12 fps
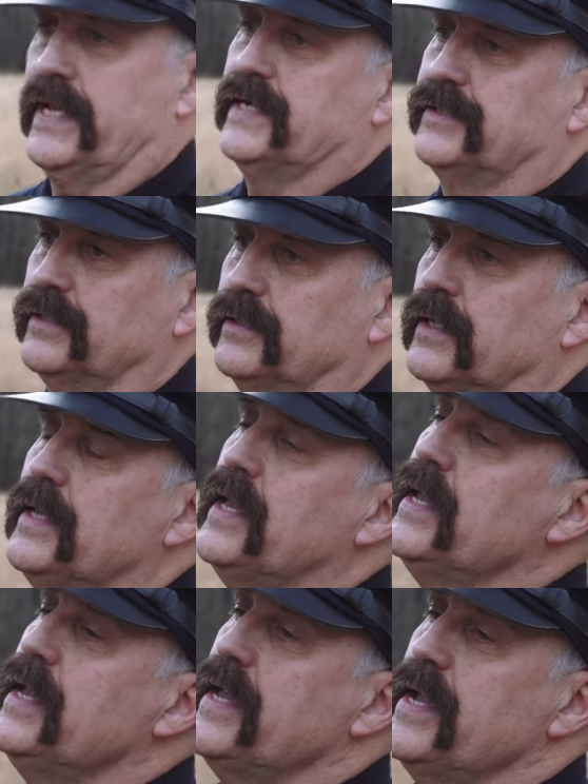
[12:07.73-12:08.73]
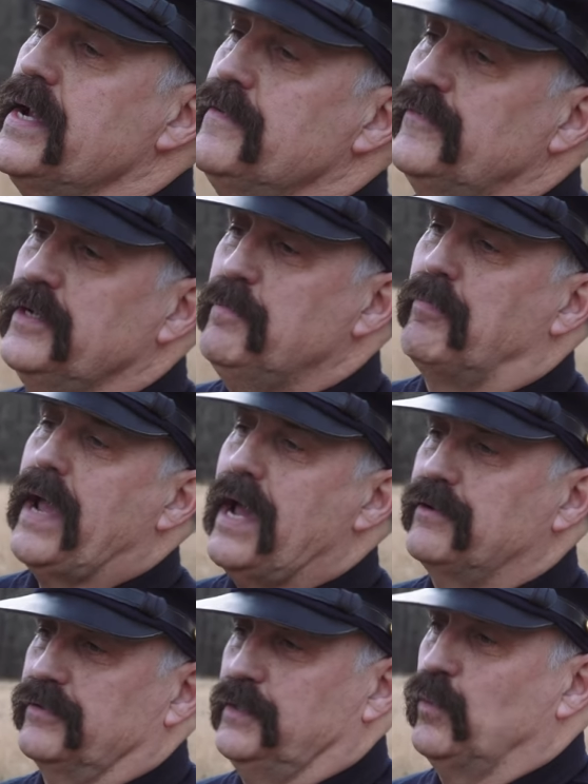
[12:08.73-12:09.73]
lantern. Every
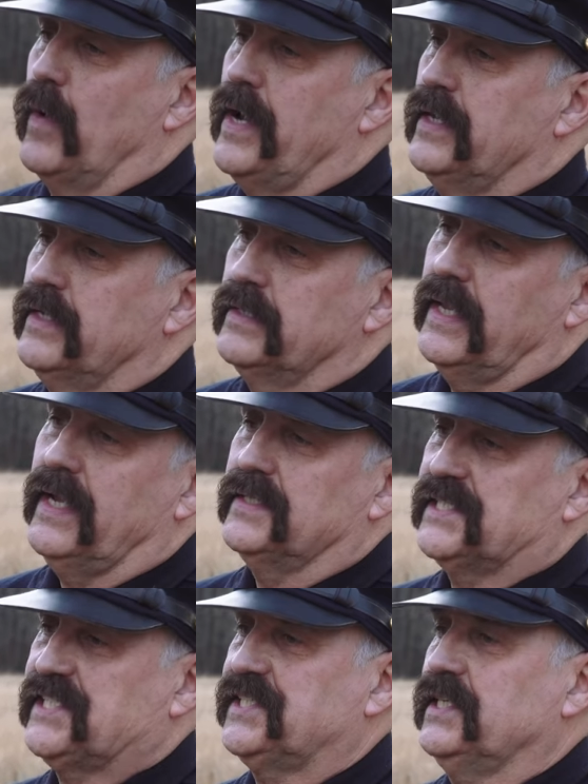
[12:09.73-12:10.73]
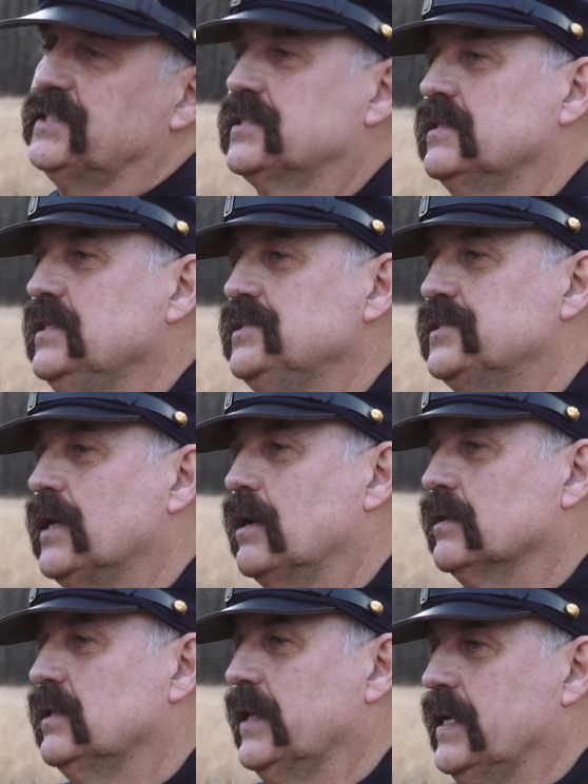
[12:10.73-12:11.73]
battery wagon had six of these
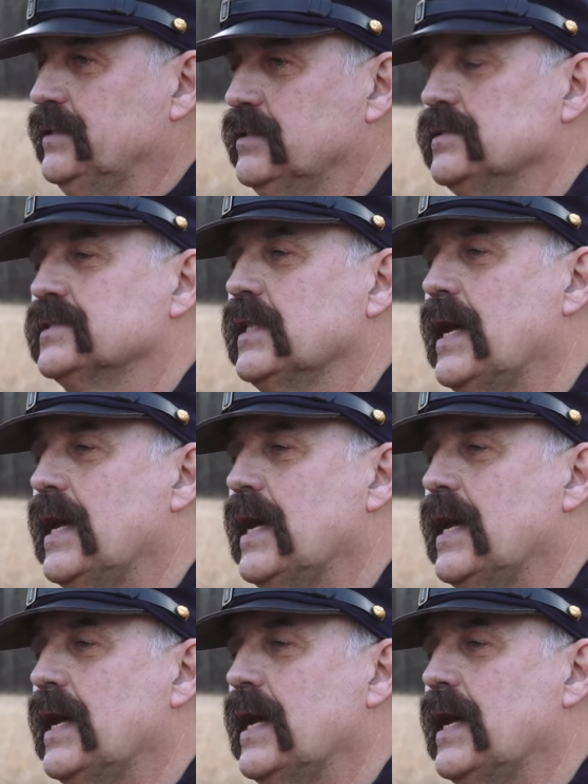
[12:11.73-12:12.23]
dark lanterns.